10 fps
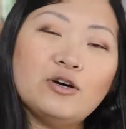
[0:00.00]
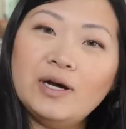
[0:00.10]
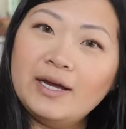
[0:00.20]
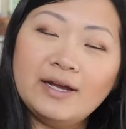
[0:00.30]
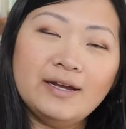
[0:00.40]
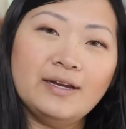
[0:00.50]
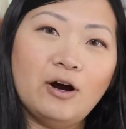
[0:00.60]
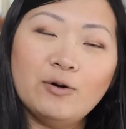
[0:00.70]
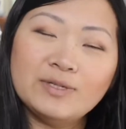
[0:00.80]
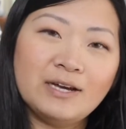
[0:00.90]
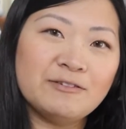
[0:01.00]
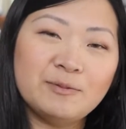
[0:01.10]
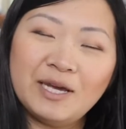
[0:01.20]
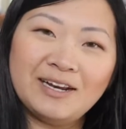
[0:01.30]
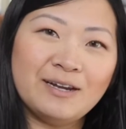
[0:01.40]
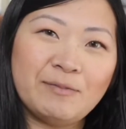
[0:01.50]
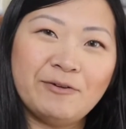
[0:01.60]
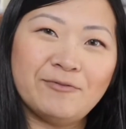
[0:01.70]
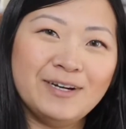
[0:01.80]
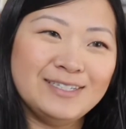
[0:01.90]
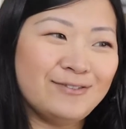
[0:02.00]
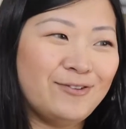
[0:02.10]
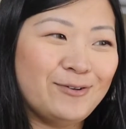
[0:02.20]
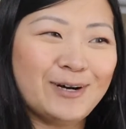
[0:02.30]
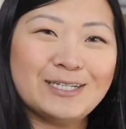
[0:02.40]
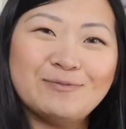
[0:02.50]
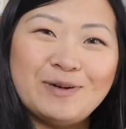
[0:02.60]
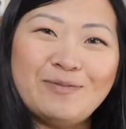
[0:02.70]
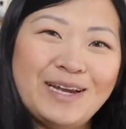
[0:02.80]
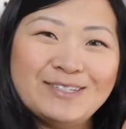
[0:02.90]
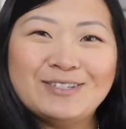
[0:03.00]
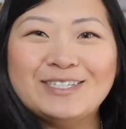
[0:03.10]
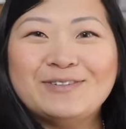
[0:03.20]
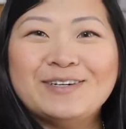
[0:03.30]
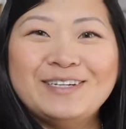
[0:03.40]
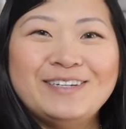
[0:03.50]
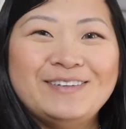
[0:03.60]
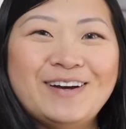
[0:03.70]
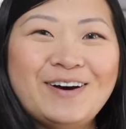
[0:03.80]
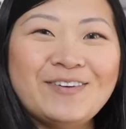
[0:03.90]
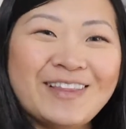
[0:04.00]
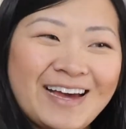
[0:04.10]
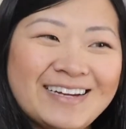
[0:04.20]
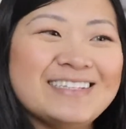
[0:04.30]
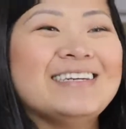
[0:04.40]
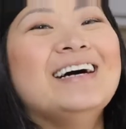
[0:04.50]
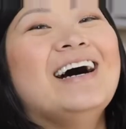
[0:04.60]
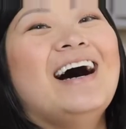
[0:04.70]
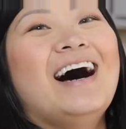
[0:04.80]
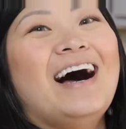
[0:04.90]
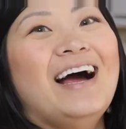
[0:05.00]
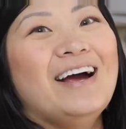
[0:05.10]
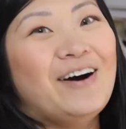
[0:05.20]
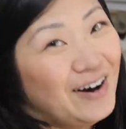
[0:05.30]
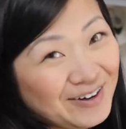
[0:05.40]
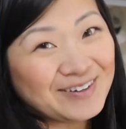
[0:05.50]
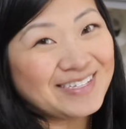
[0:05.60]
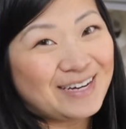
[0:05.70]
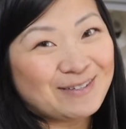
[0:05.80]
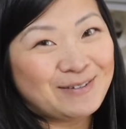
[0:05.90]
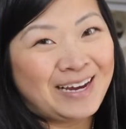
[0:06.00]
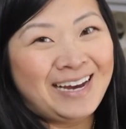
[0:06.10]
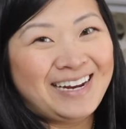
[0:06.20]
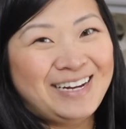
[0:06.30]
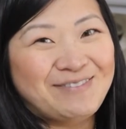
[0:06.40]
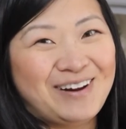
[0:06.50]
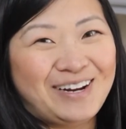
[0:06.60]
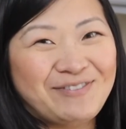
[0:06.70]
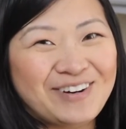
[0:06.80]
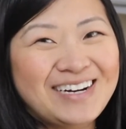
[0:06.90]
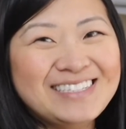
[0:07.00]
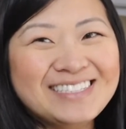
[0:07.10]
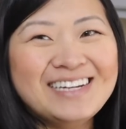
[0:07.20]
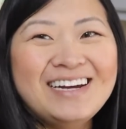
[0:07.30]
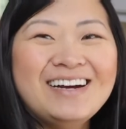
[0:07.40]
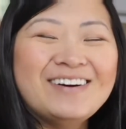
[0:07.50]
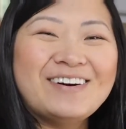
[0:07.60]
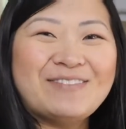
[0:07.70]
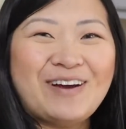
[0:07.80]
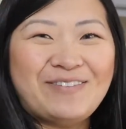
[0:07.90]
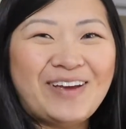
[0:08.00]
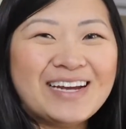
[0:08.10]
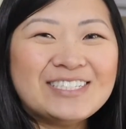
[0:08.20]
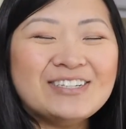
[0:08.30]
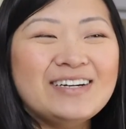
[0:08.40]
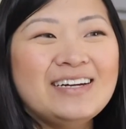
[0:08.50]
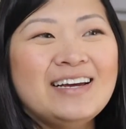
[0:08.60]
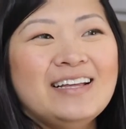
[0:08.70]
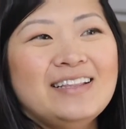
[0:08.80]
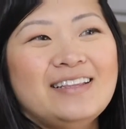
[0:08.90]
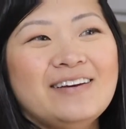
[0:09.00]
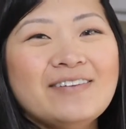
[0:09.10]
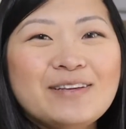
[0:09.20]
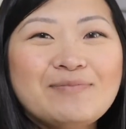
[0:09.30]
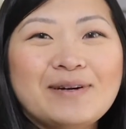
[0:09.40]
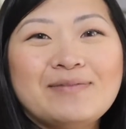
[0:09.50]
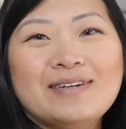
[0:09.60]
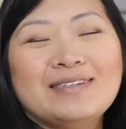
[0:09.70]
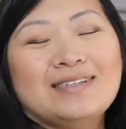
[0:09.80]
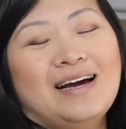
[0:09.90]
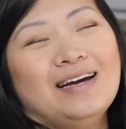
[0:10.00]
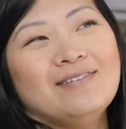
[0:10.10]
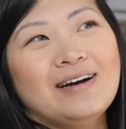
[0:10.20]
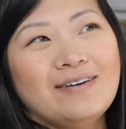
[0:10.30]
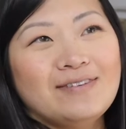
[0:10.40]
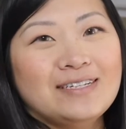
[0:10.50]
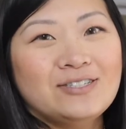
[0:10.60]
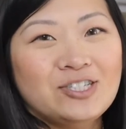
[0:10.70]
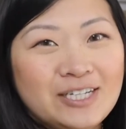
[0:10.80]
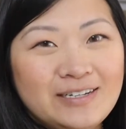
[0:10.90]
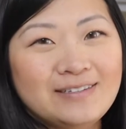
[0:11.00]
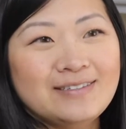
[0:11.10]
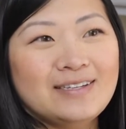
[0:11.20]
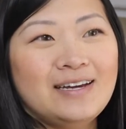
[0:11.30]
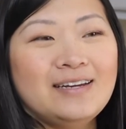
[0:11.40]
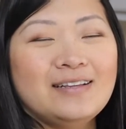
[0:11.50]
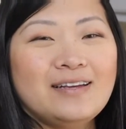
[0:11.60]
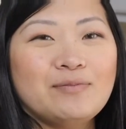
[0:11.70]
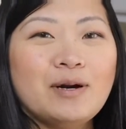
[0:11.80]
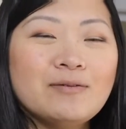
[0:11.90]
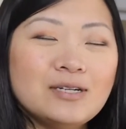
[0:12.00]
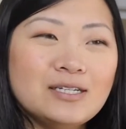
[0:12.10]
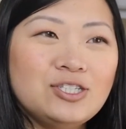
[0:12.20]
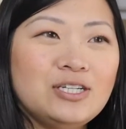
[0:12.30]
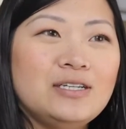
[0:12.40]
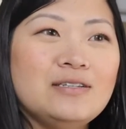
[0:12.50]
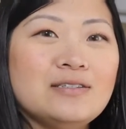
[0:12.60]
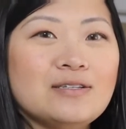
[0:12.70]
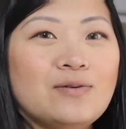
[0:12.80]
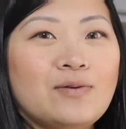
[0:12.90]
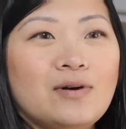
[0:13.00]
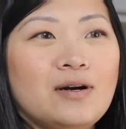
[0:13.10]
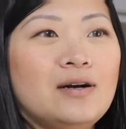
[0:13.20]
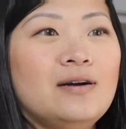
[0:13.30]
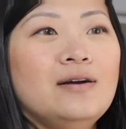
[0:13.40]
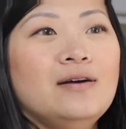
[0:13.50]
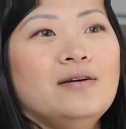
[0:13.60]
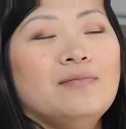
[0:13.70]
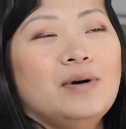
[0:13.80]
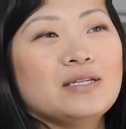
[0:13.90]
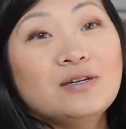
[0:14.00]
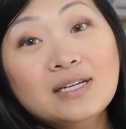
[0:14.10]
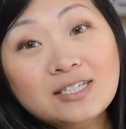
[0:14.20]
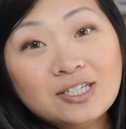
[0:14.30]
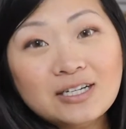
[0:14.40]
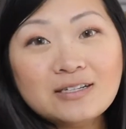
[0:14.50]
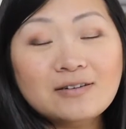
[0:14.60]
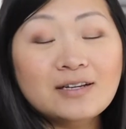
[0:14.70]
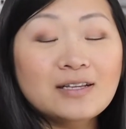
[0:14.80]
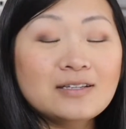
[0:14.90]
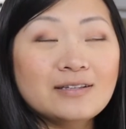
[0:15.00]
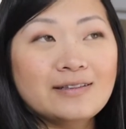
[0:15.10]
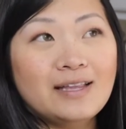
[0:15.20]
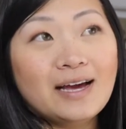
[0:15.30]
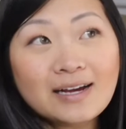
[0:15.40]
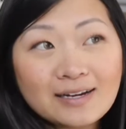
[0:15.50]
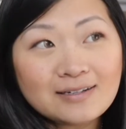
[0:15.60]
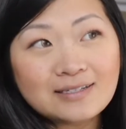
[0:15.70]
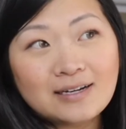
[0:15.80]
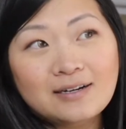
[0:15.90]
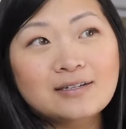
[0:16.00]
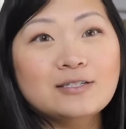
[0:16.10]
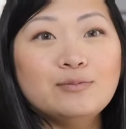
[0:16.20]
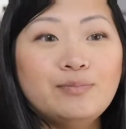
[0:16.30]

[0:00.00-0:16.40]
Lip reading: I always have spaghetti in my fridge. If you watch my pantry tour, you know that I always have spaghetti in my fridge or in my pantry. The only bummer is that I don't have any cheese, any like Parmesan cheese or mozzarella cheese or anything, so that kind of sucks.